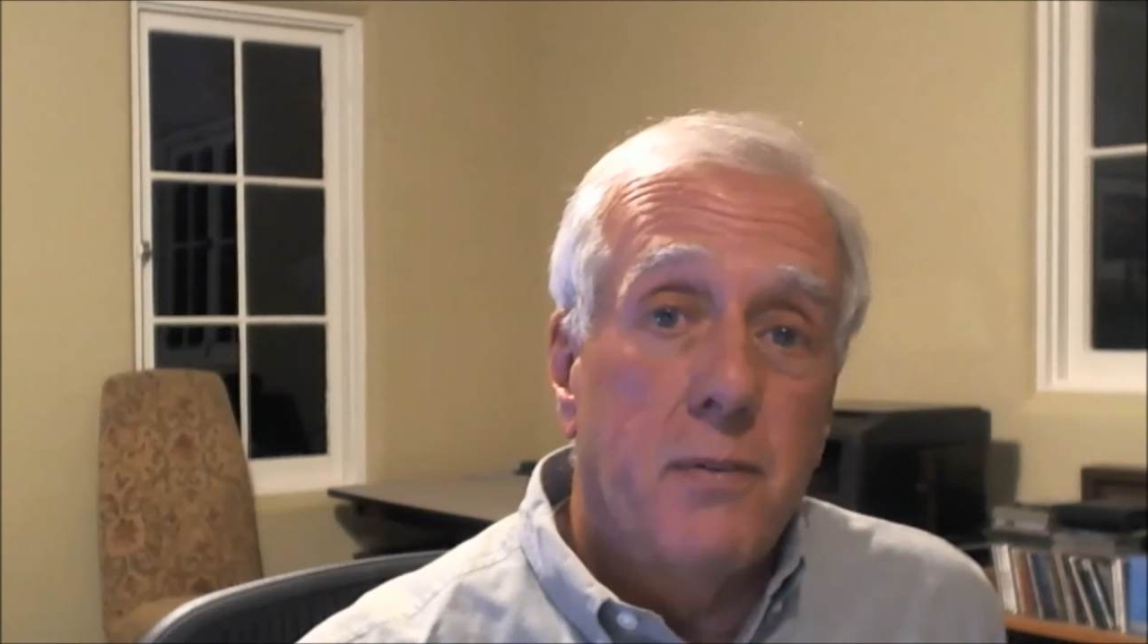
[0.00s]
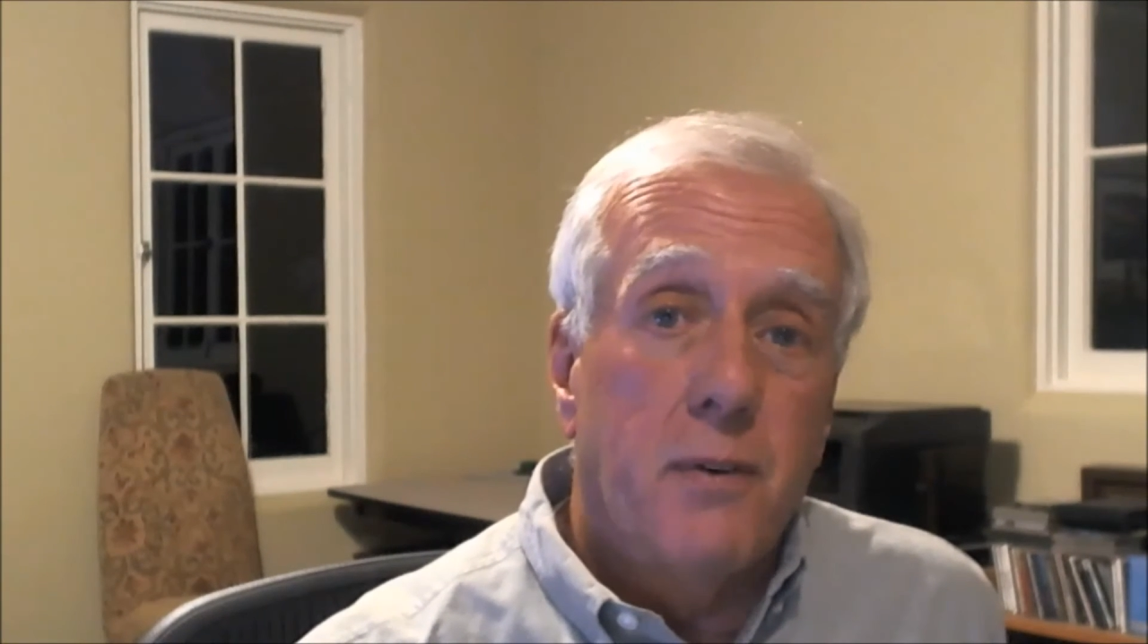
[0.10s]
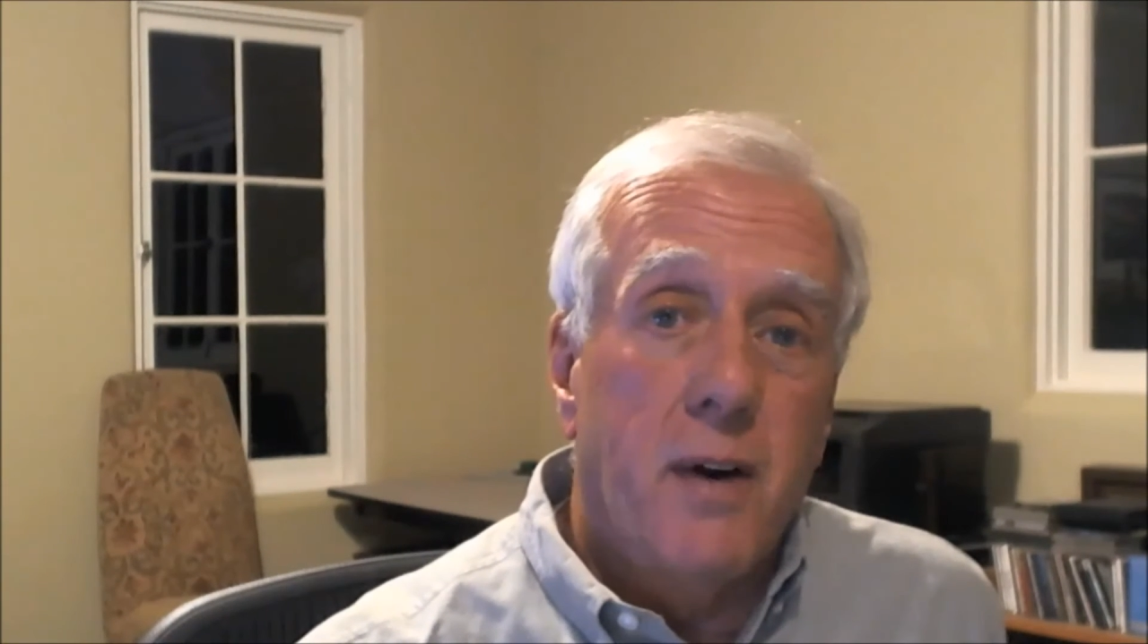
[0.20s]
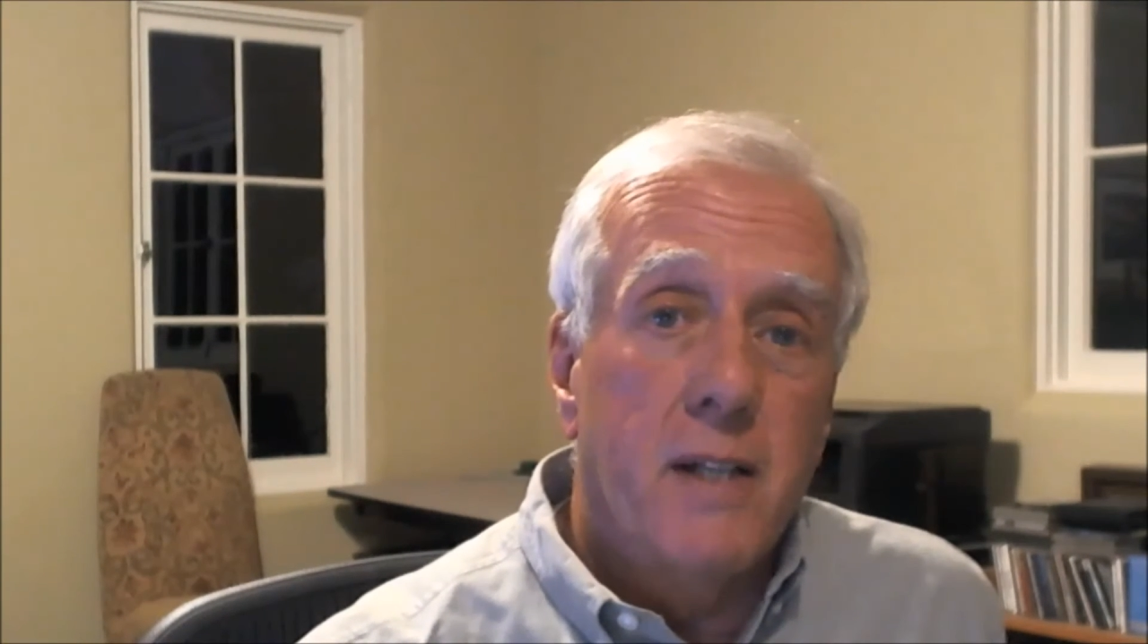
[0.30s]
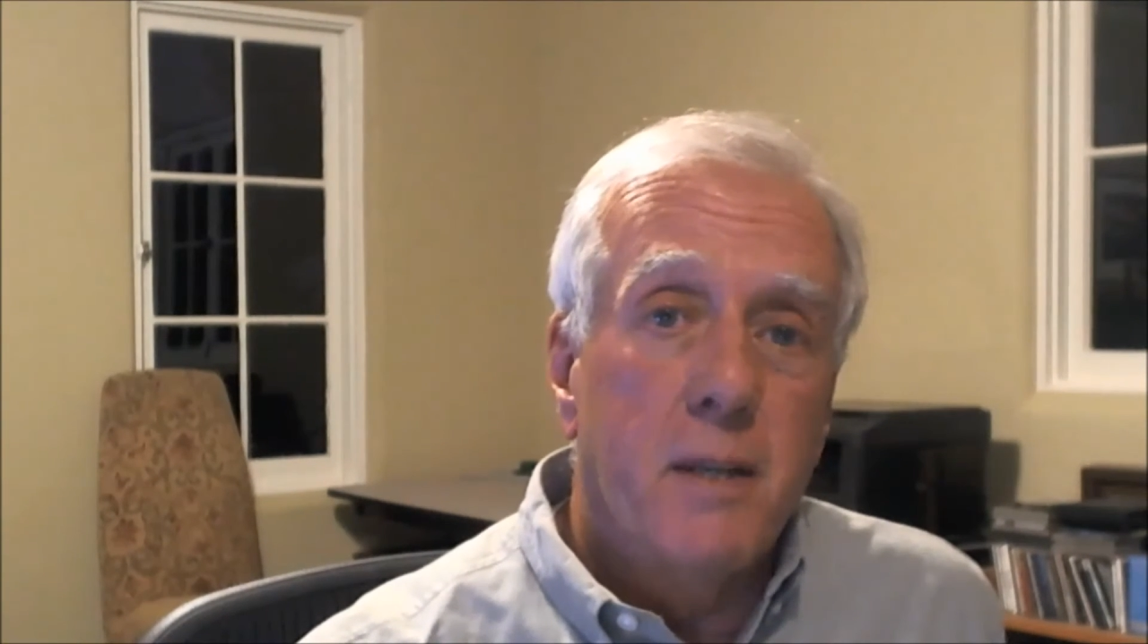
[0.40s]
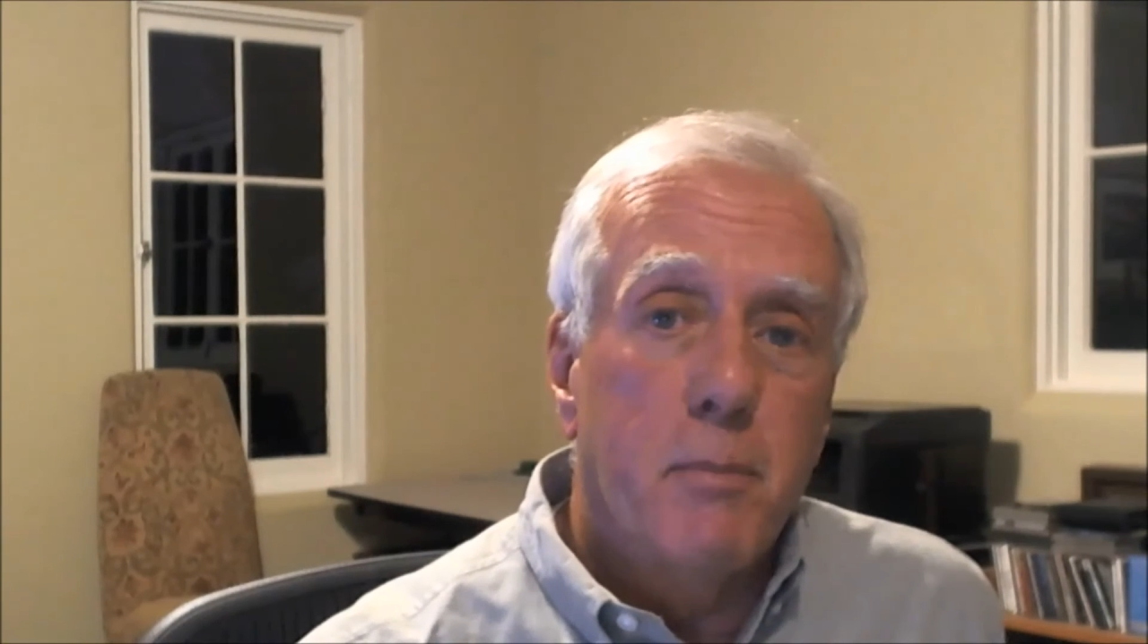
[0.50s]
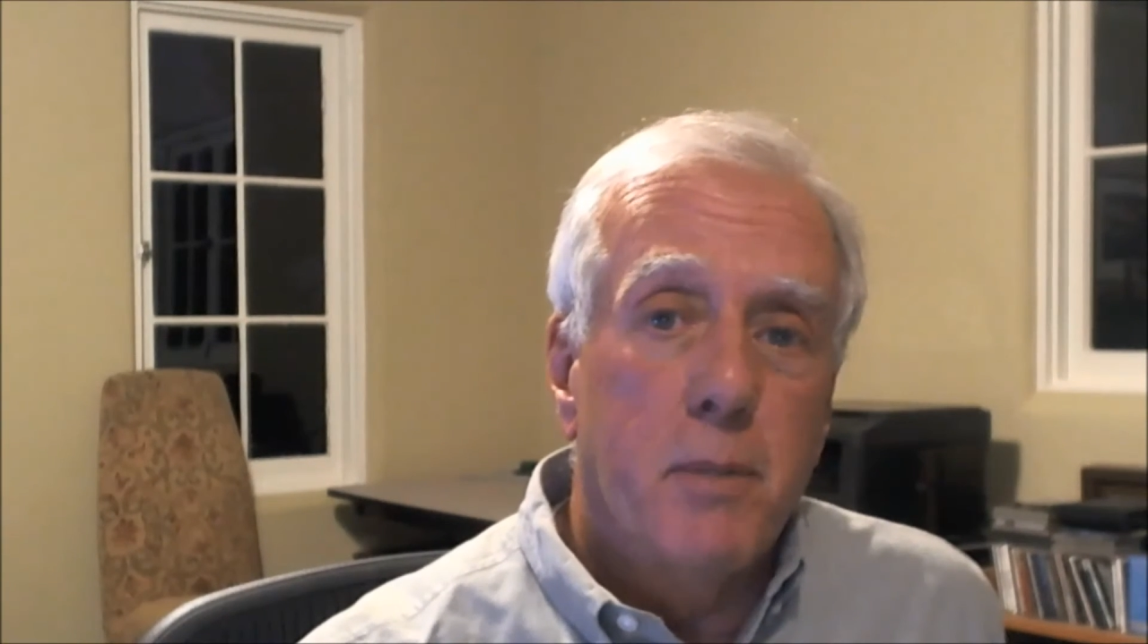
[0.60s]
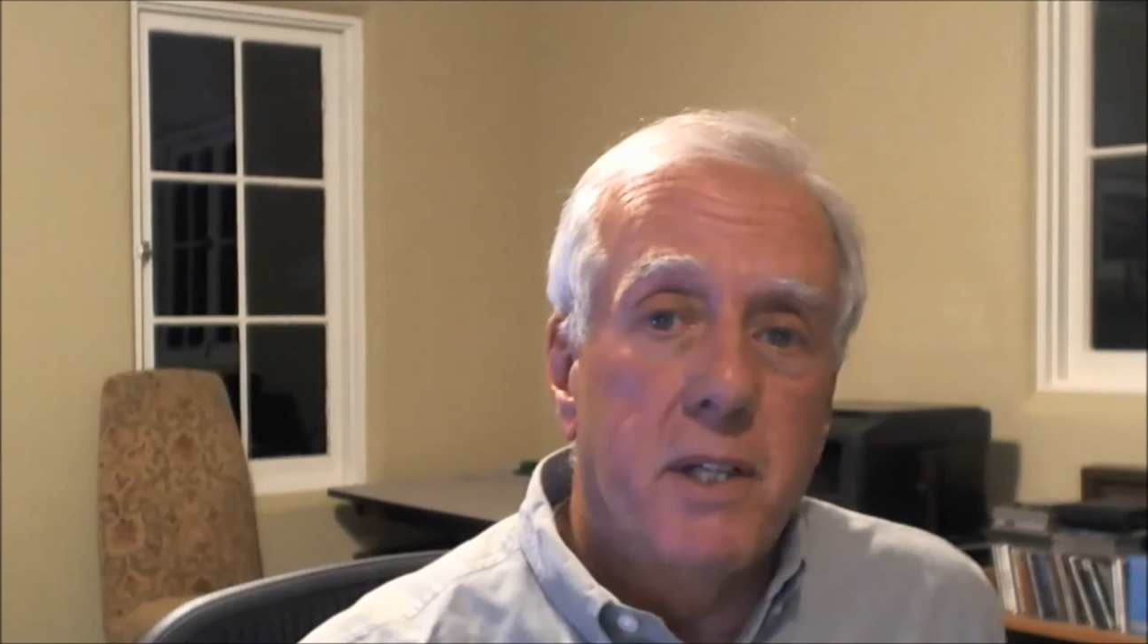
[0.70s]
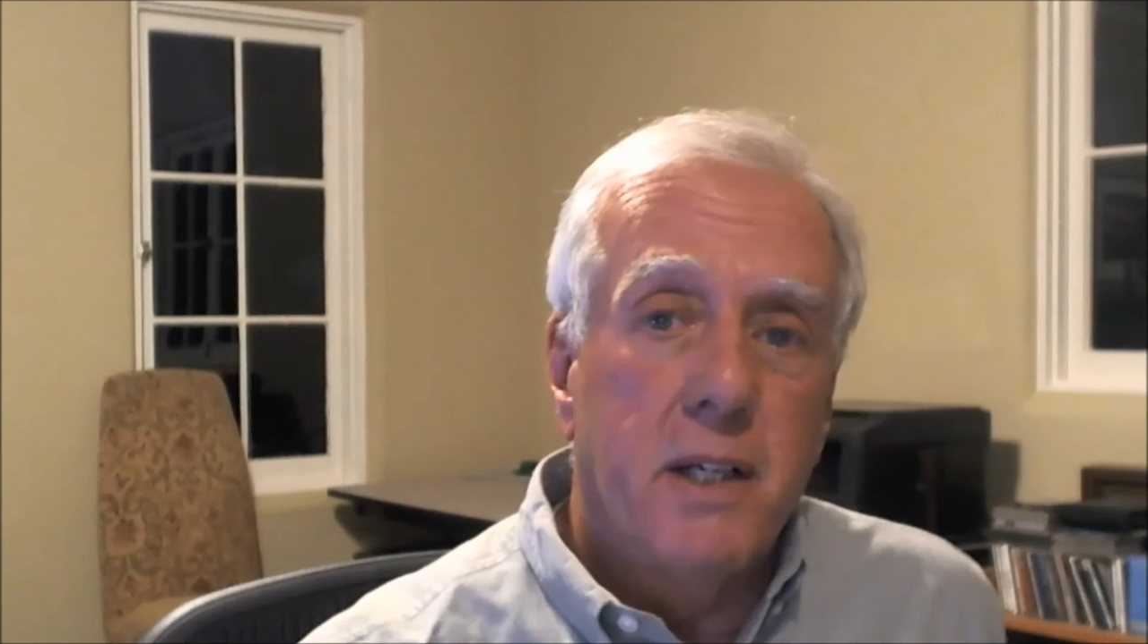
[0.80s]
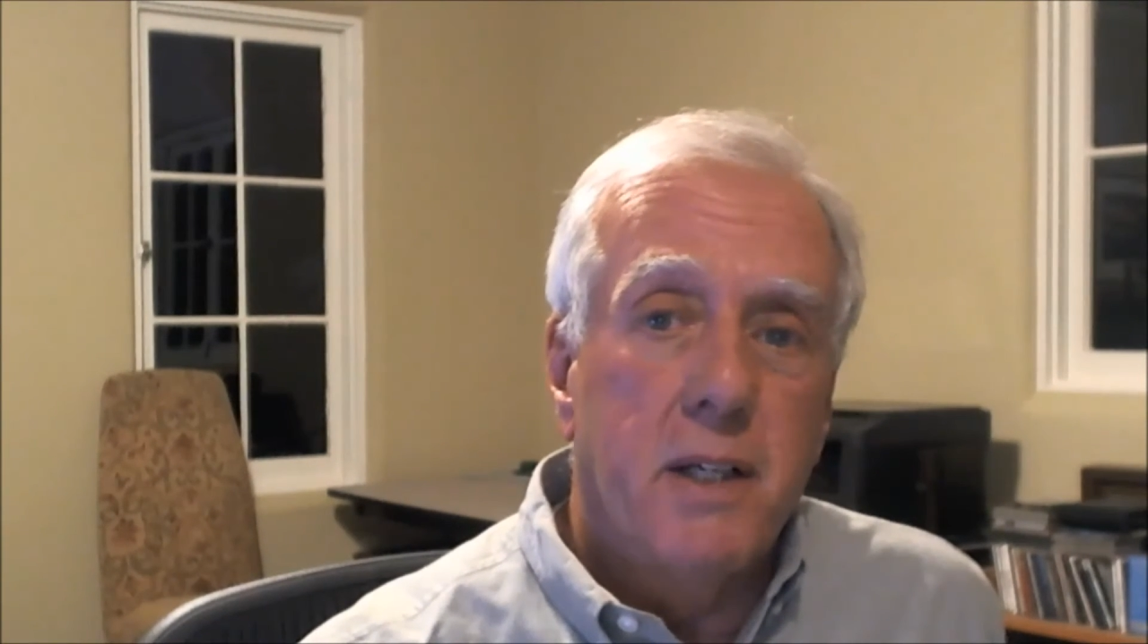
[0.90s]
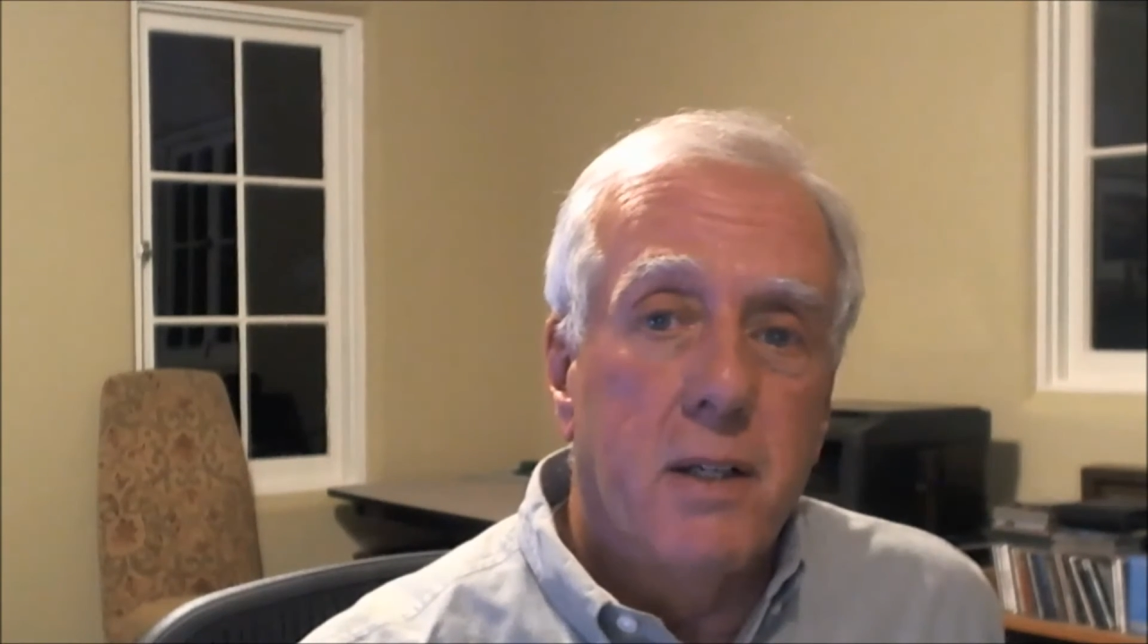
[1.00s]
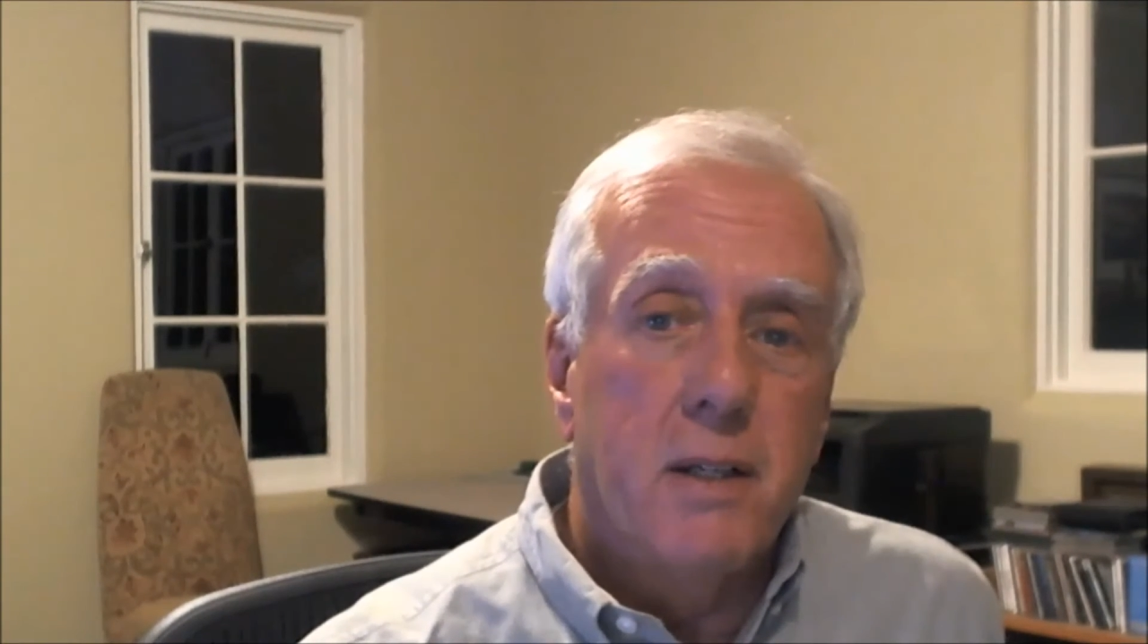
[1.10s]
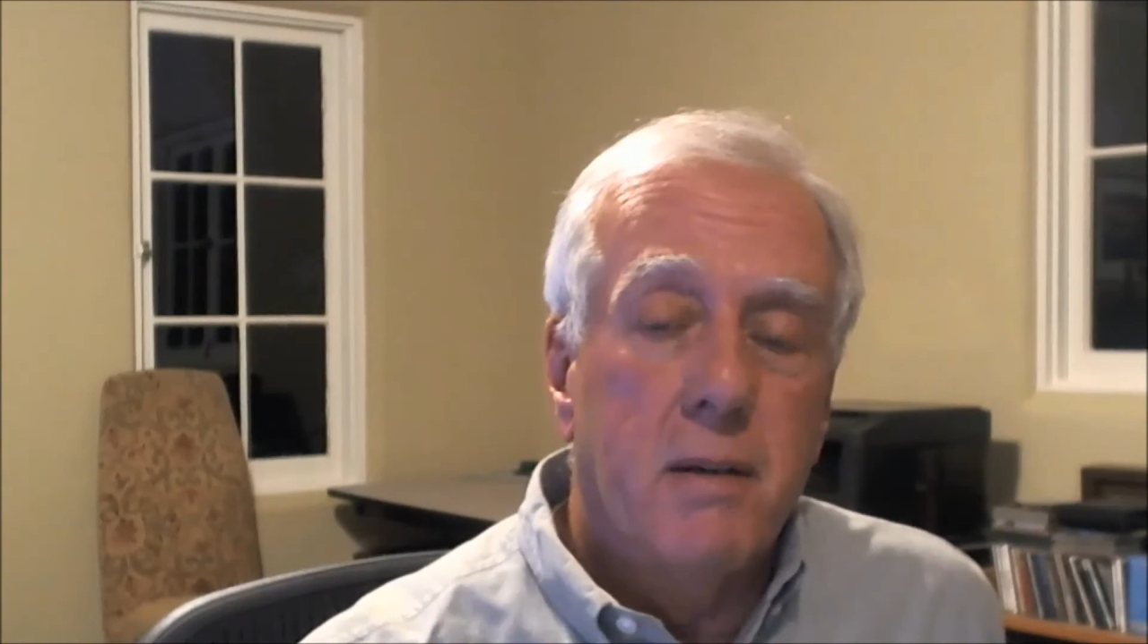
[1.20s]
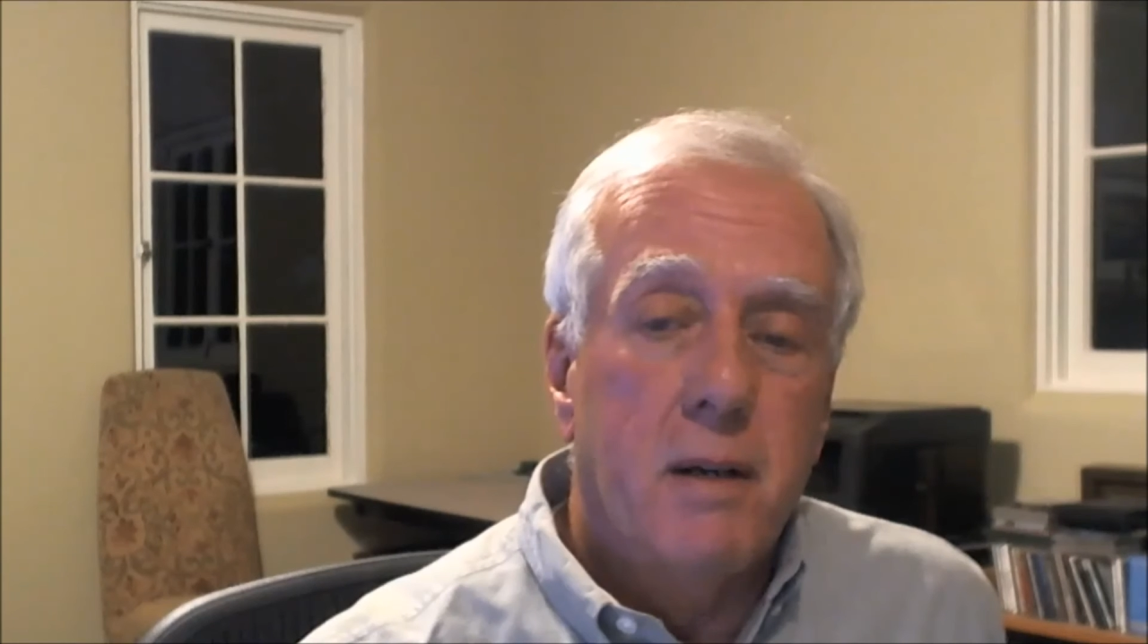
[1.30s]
France in particular.